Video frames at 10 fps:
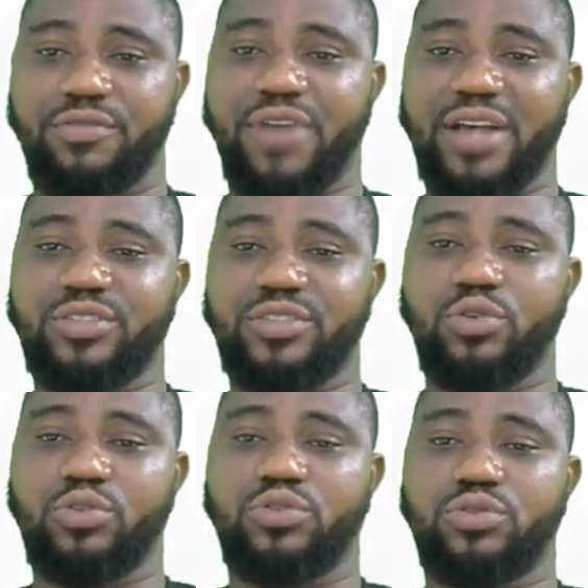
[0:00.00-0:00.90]
fast
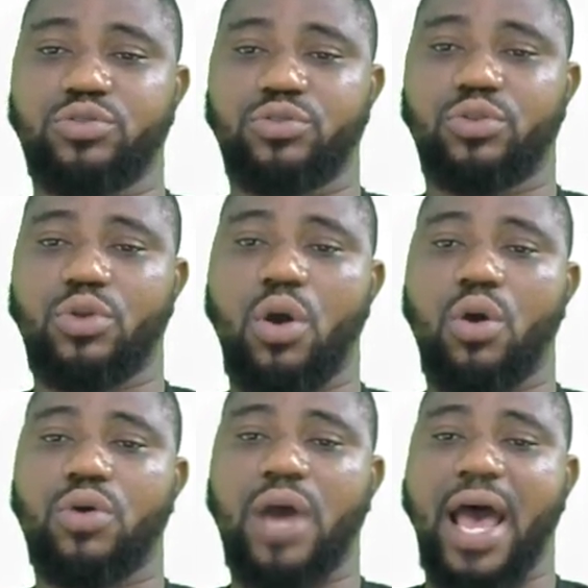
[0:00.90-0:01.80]
growth,
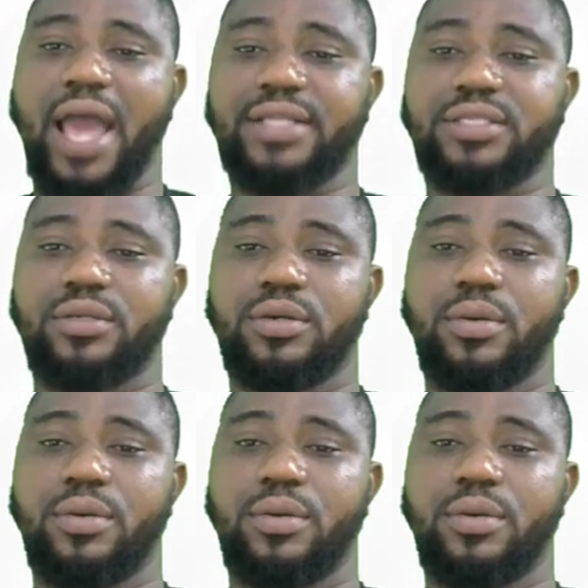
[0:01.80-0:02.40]
tall height,